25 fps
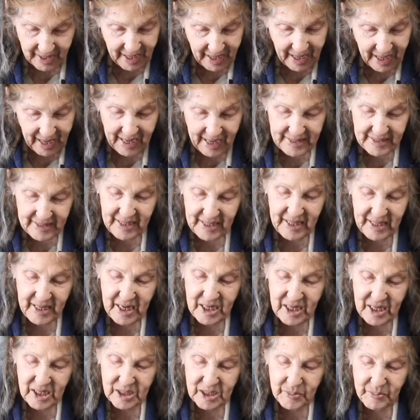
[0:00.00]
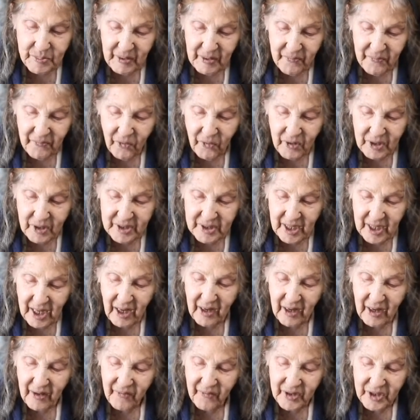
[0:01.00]
In the years before
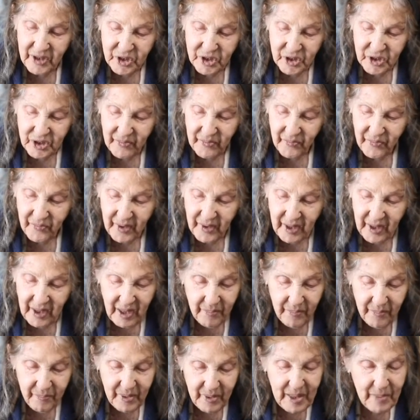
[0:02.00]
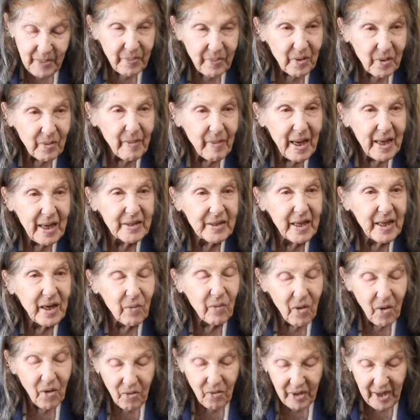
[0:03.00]
television, people made their
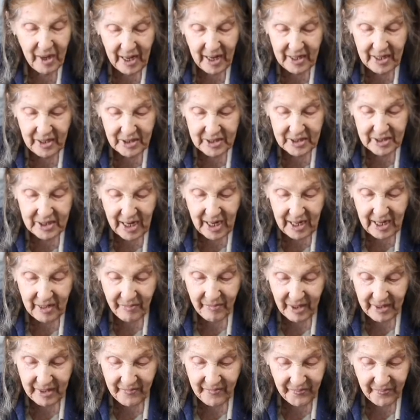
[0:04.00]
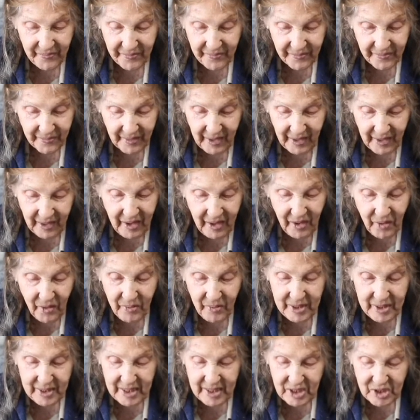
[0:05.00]
own entertainment.
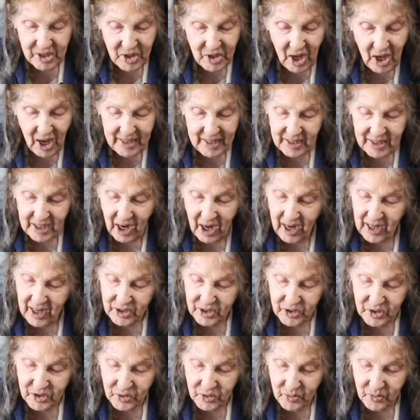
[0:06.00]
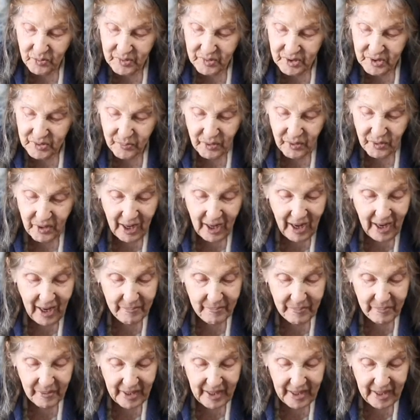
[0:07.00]
We designed costumes, put on
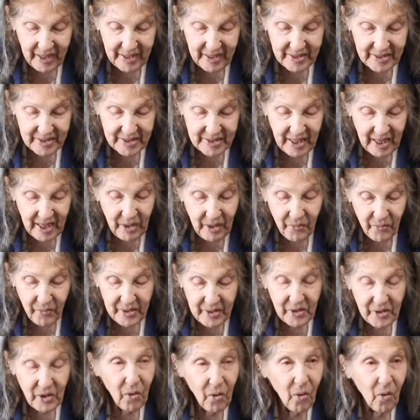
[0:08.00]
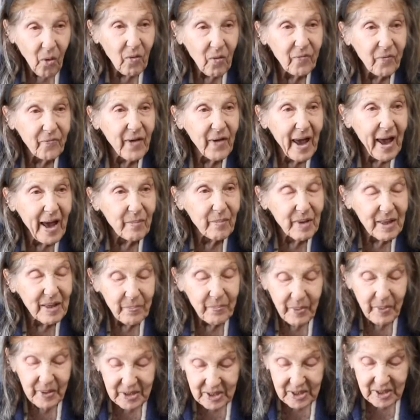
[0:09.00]
plays, with the whole family
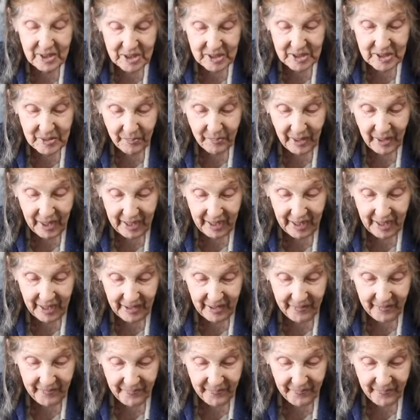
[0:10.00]
participating.